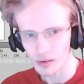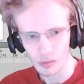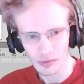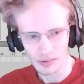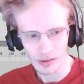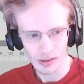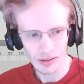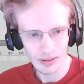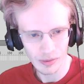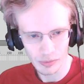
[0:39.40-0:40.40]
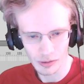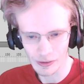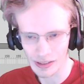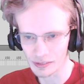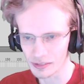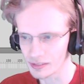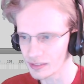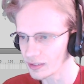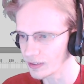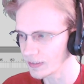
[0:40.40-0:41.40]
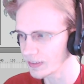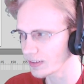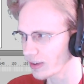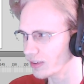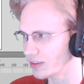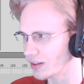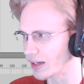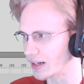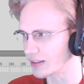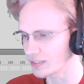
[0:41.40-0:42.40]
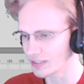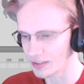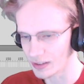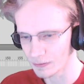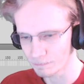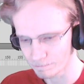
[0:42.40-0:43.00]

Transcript: was a bit of a hassle. Yeah, today.